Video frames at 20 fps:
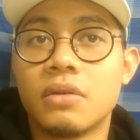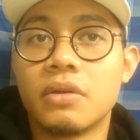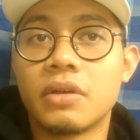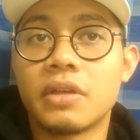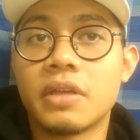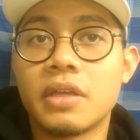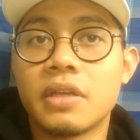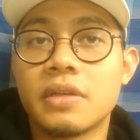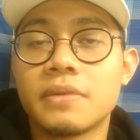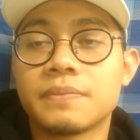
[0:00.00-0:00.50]

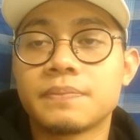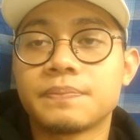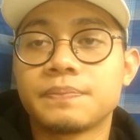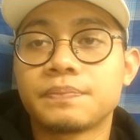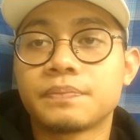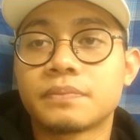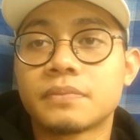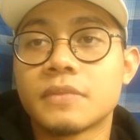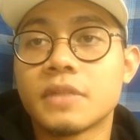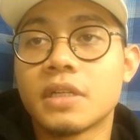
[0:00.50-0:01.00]
Okay.
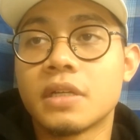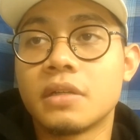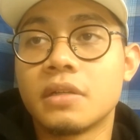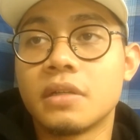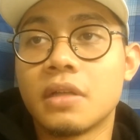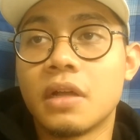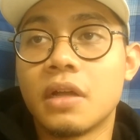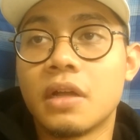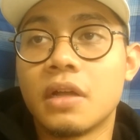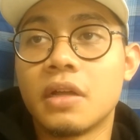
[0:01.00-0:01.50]

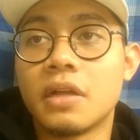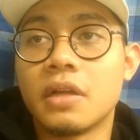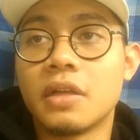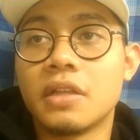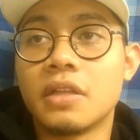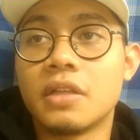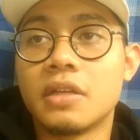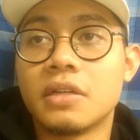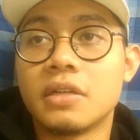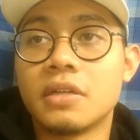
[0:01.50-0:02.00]

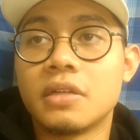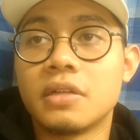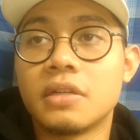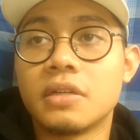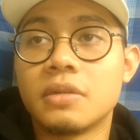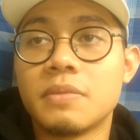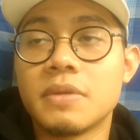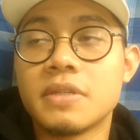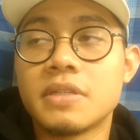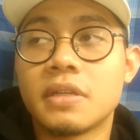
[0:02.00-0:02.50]

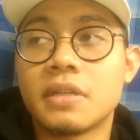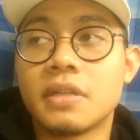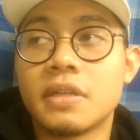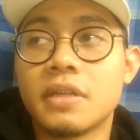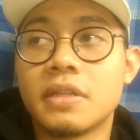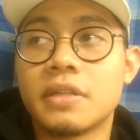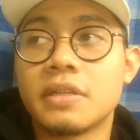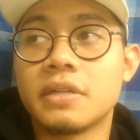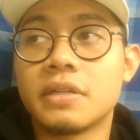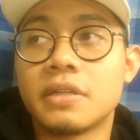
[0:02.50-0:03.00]
The
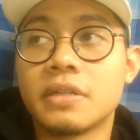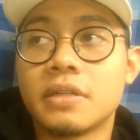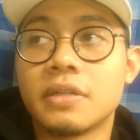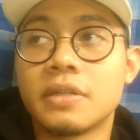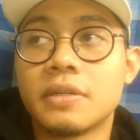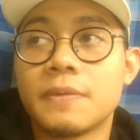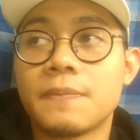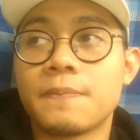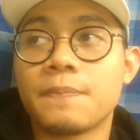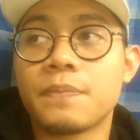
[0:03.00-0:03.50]
basically
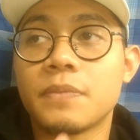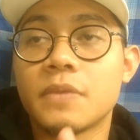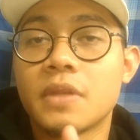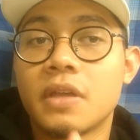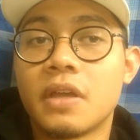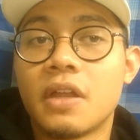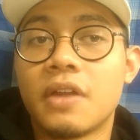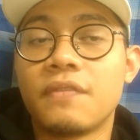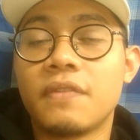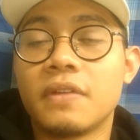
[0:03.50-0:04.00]
the
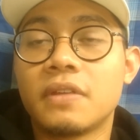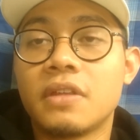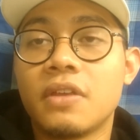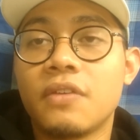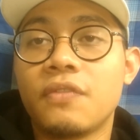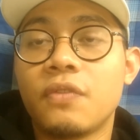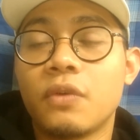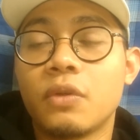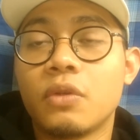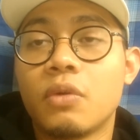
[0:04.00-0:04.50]

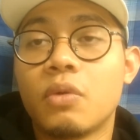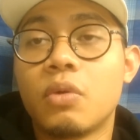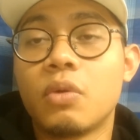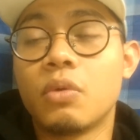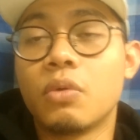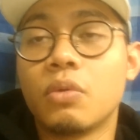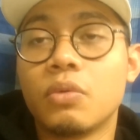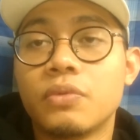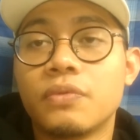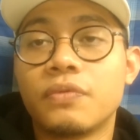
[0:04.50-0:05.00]
gravity for the
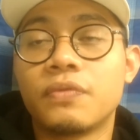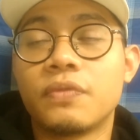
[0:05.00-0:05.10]
whole